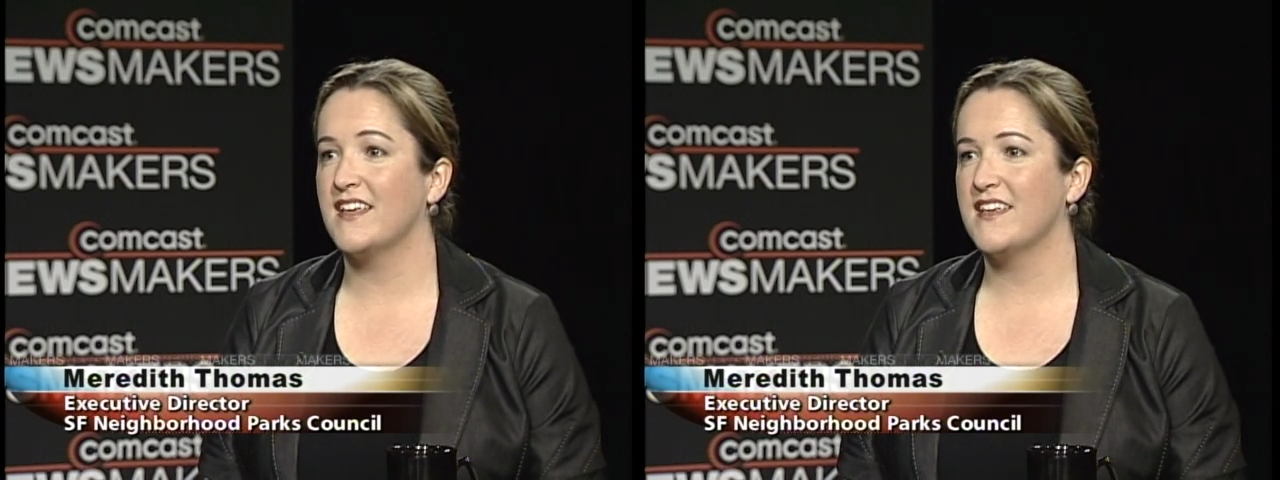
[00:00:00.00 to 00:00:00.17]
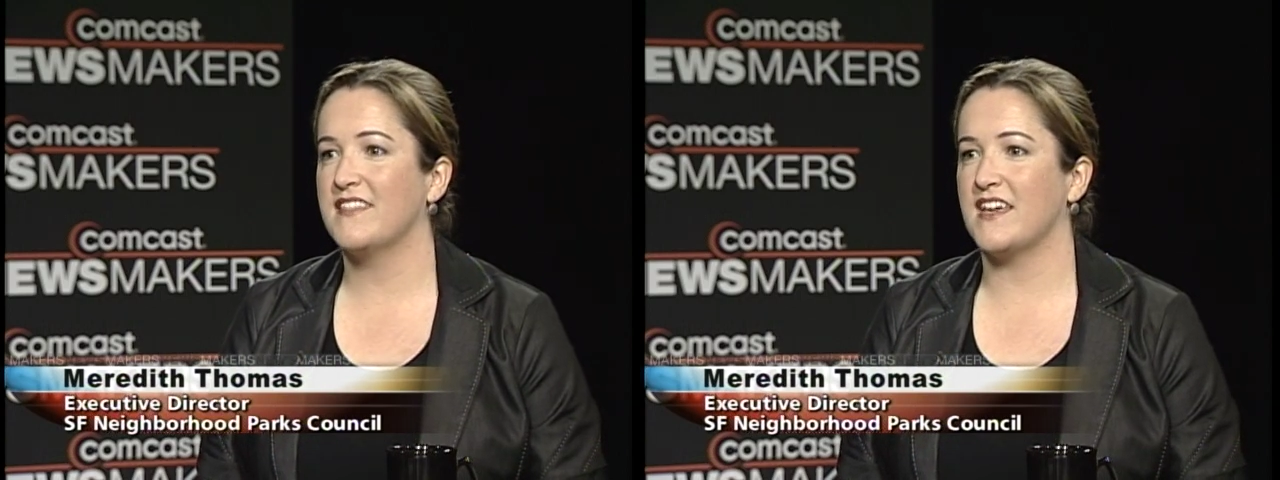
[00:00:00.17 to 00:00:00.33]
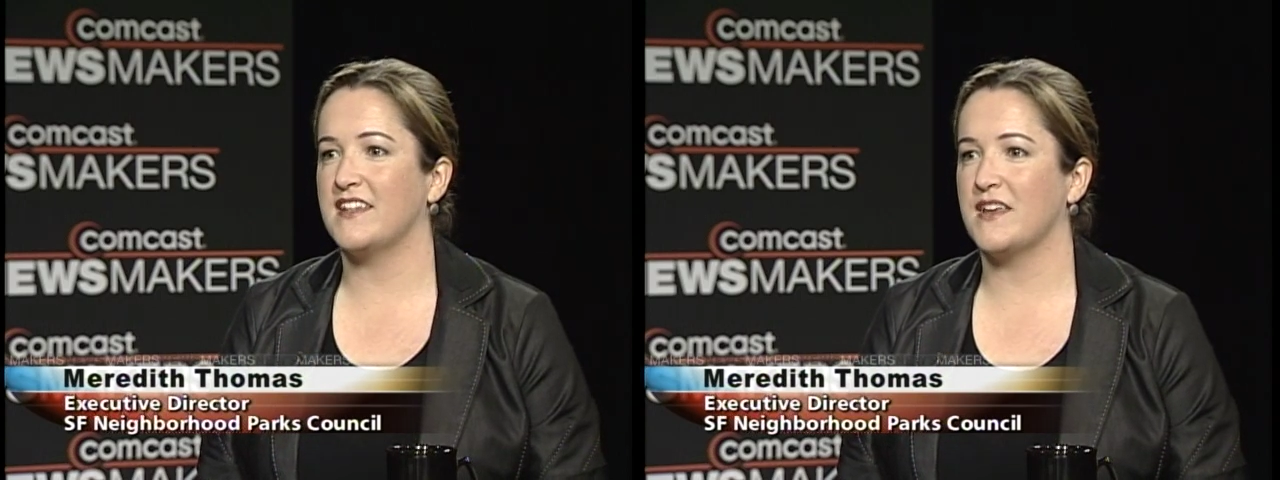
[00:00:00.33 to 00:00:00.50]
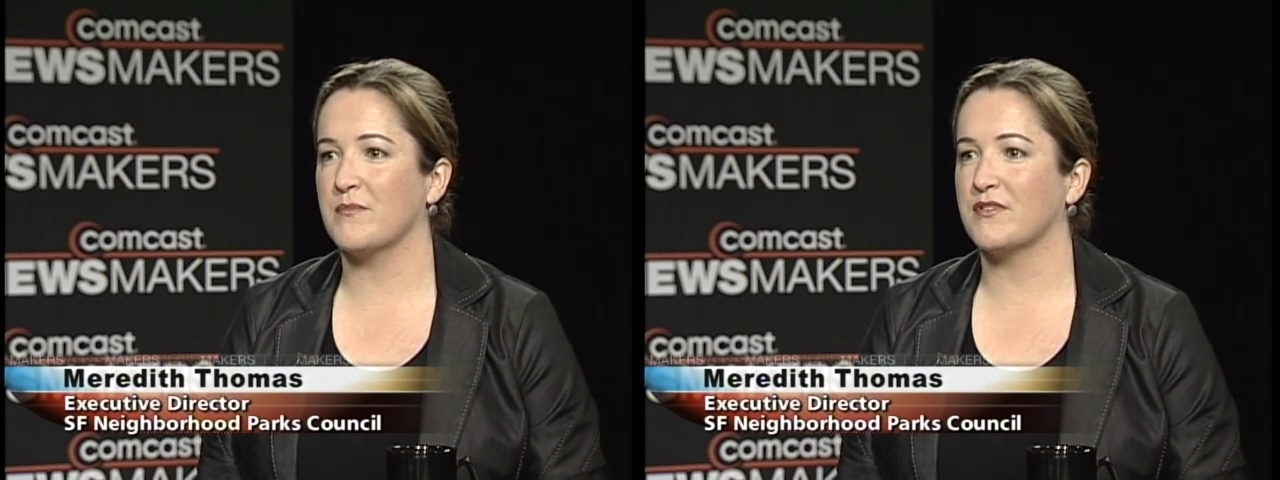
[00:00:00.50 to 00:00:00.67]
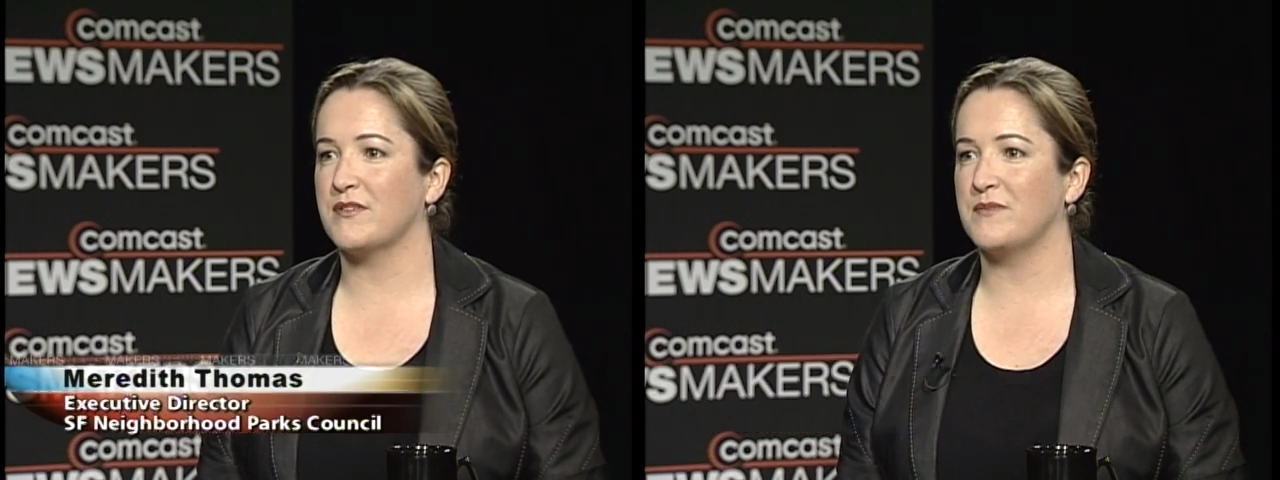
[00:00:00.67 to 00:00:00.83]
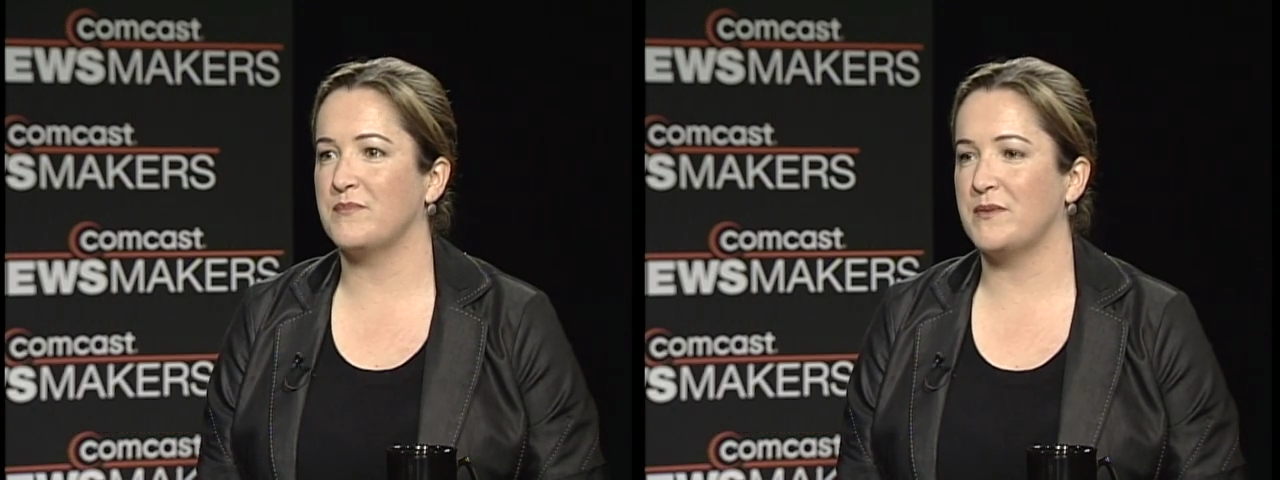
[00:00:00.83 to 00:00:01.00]
that
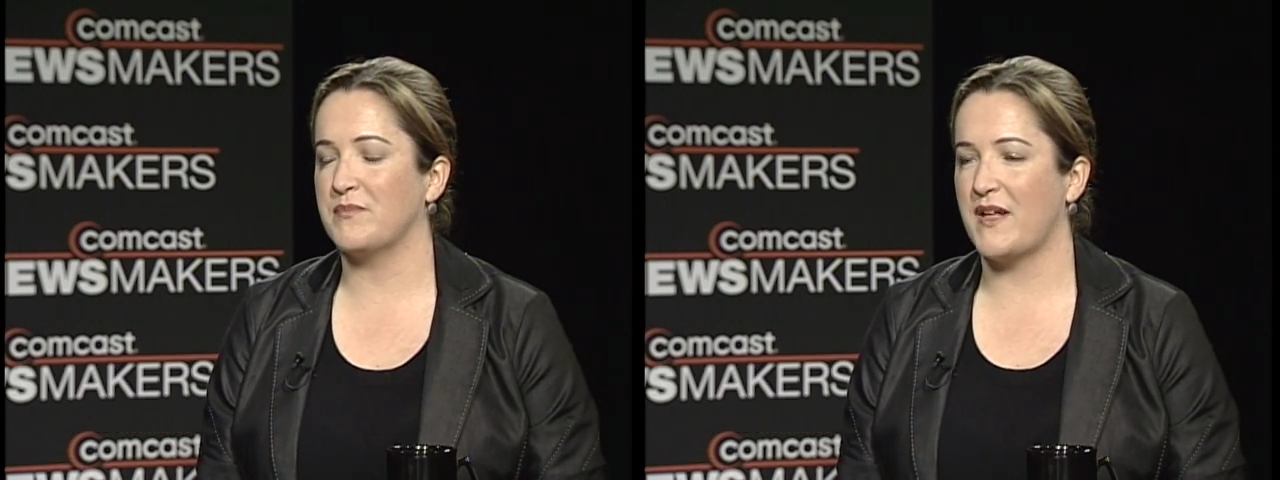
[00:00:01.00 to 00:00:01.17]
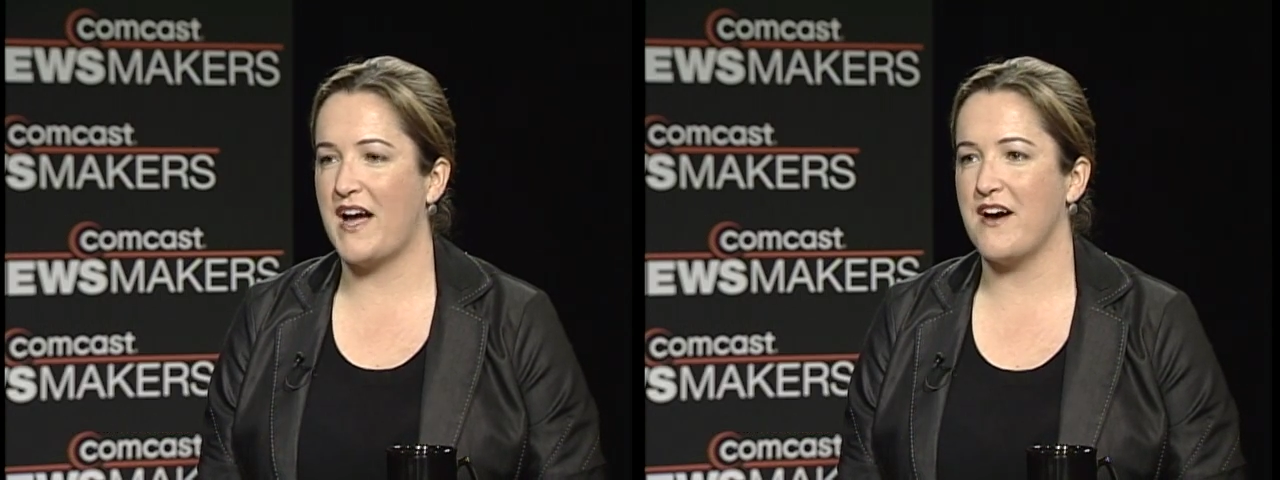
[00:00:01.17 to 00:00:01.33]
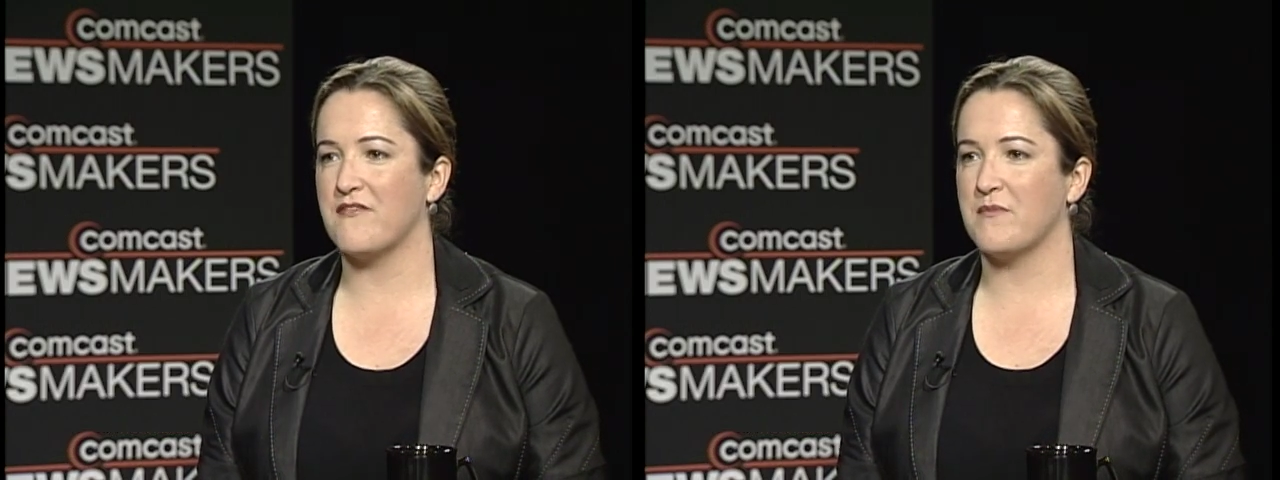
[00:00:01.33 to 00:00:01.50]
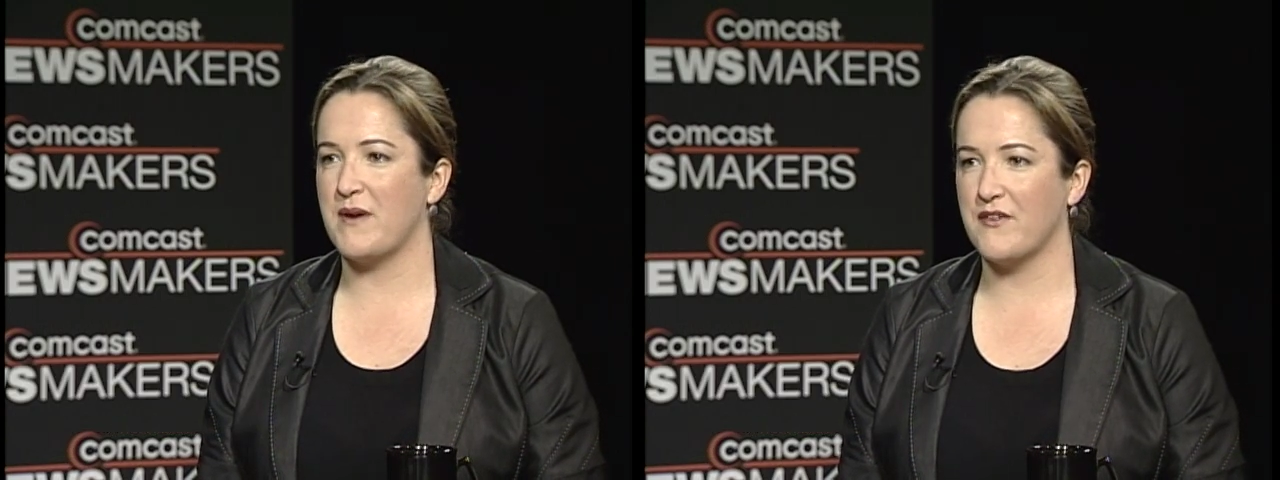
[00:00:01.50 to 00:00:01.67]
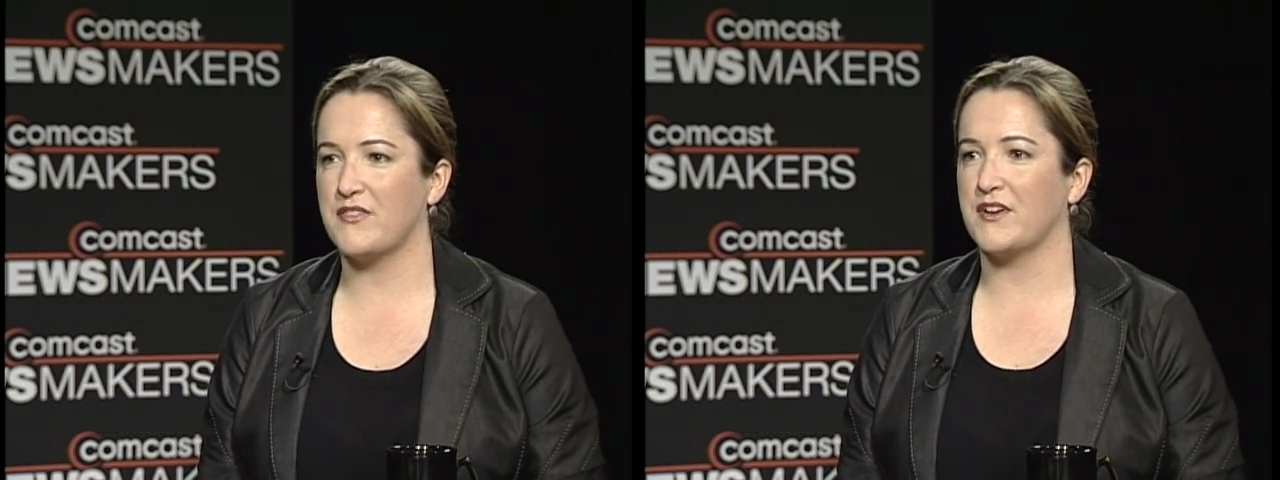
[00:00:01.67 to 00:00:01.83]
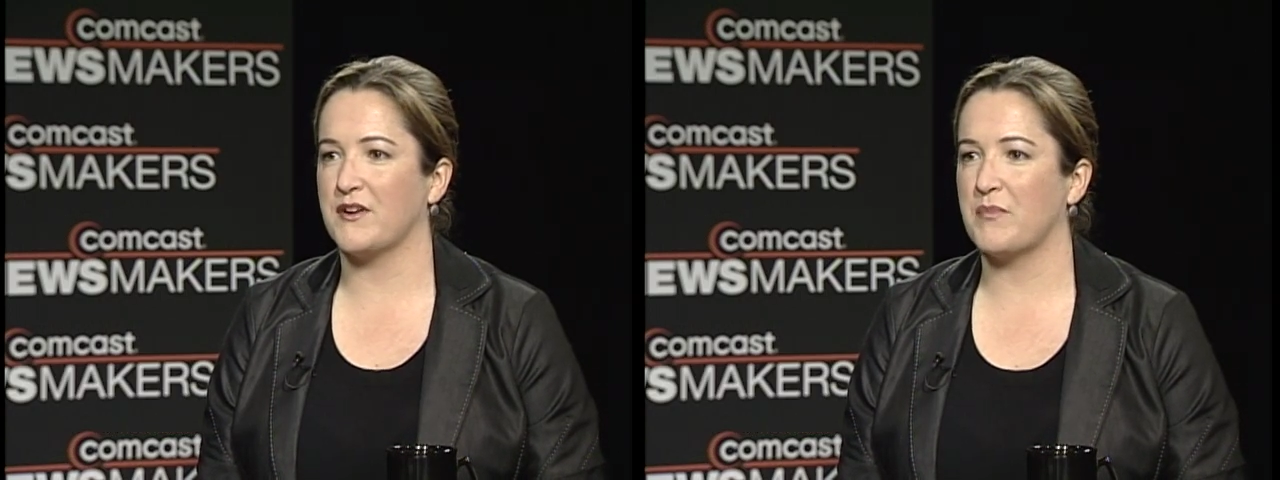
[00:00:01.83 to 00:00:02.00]
neighborhood people have
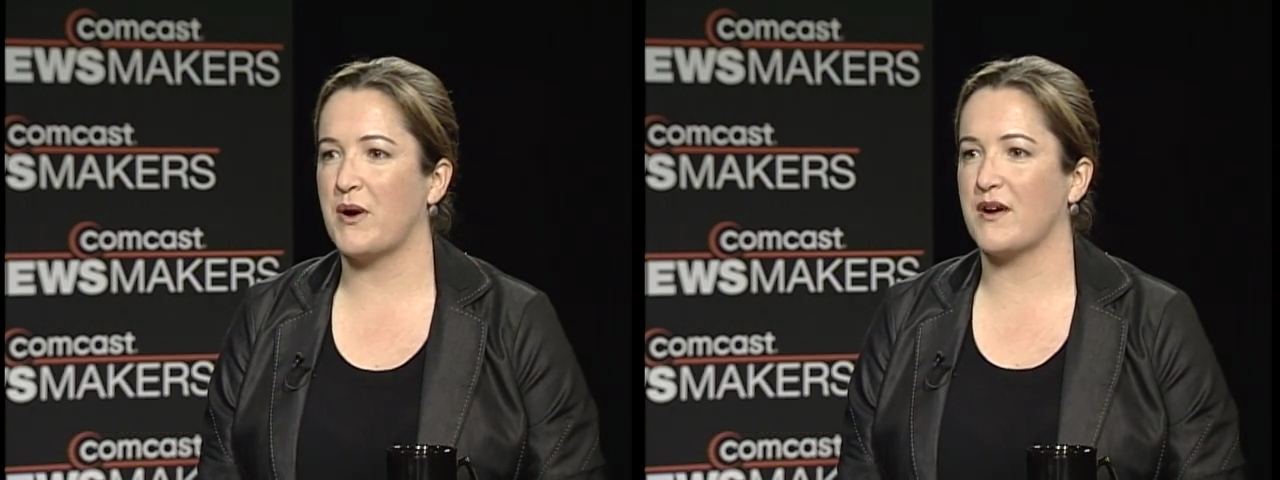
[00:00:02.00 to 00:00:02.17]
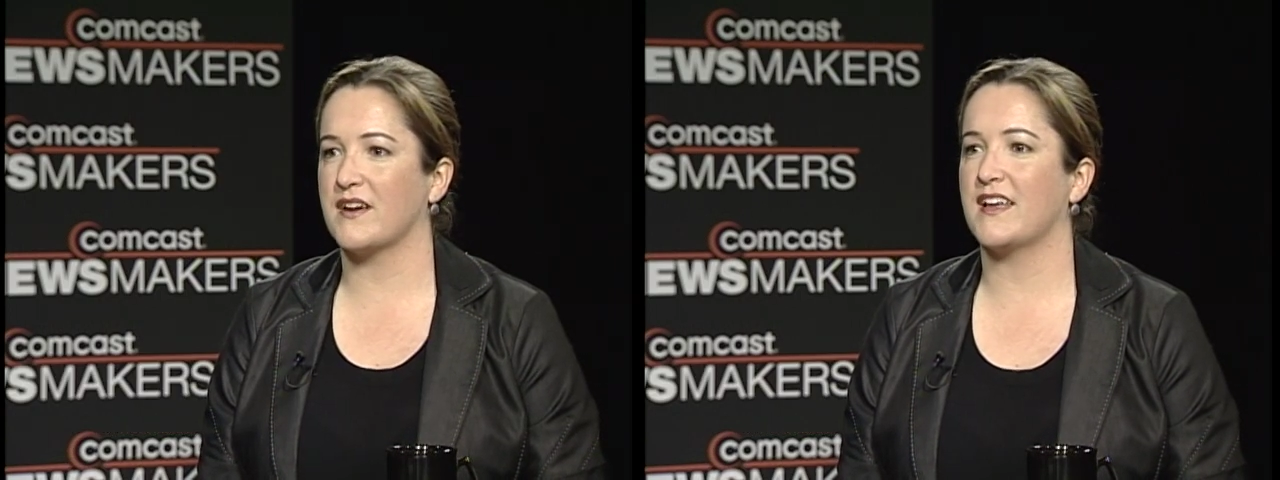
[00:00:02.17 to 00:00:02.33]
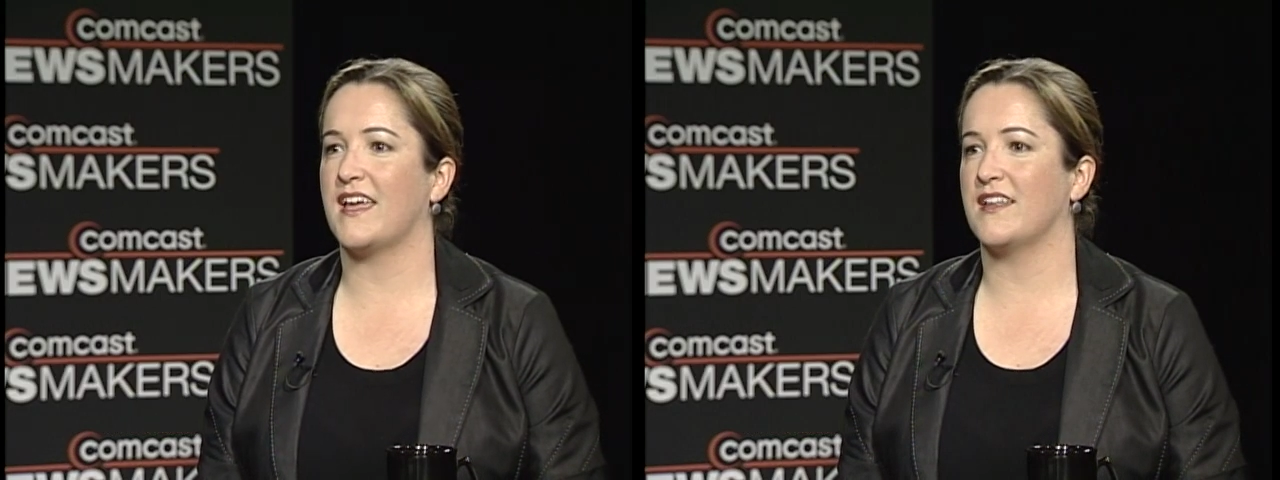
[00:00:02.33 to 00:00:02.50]
about their park